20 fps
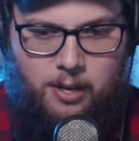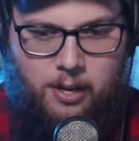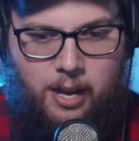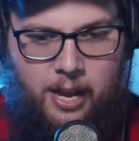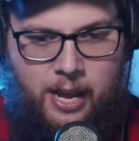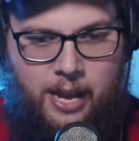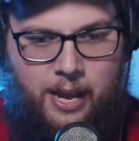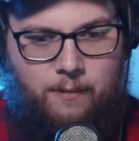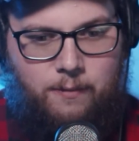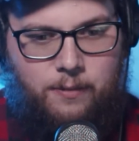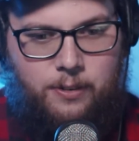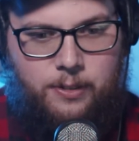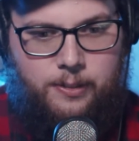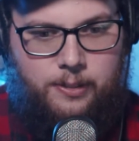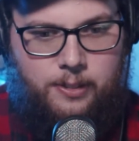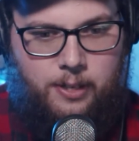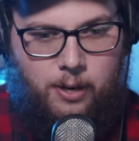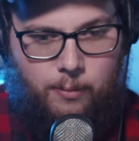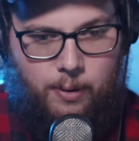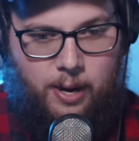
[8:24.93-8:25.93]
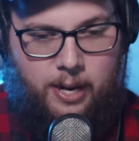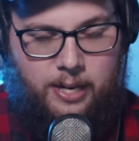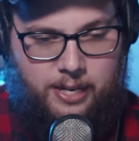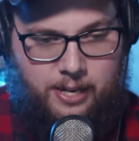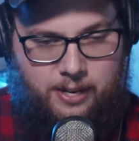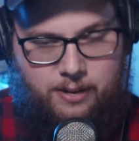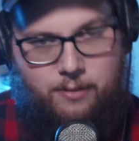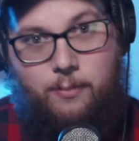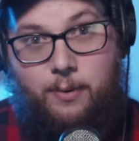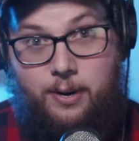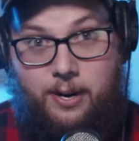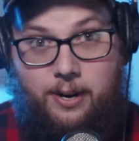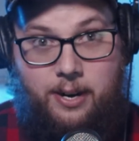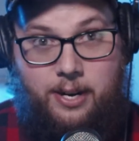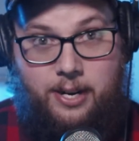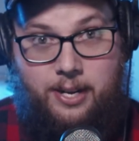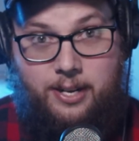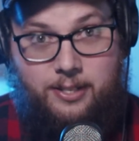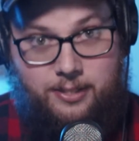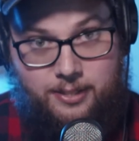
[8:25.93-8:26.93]
I have no idea where it
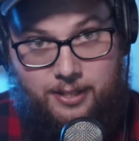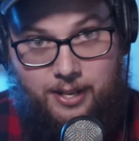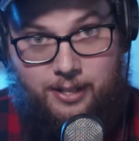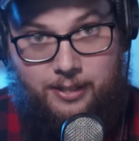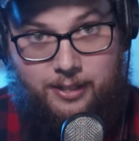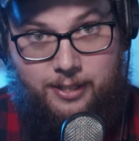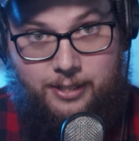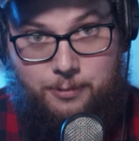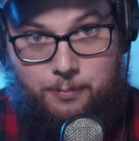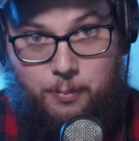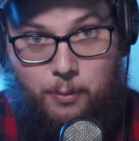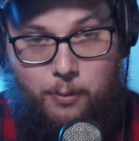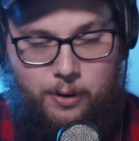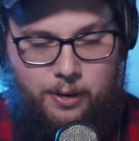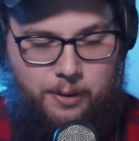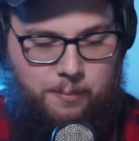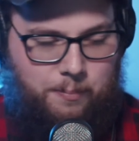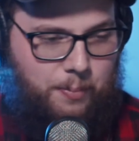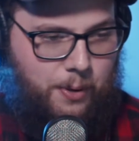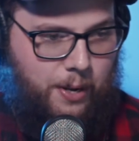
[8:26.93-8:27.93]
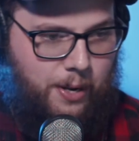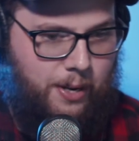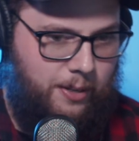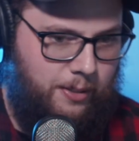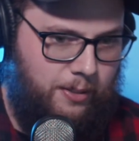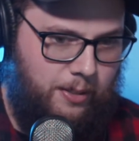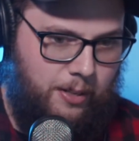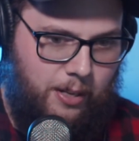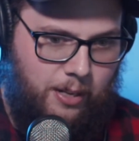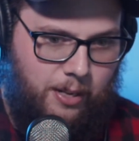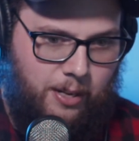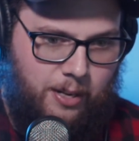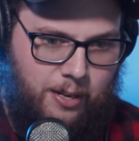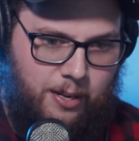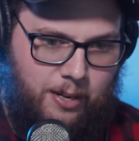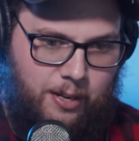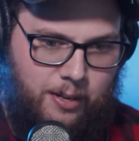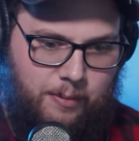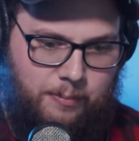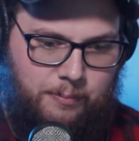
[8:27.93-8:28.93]
is at this point, but
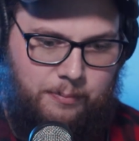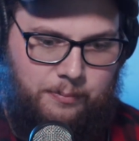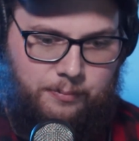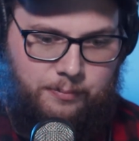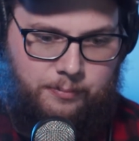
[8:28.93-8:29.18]
um,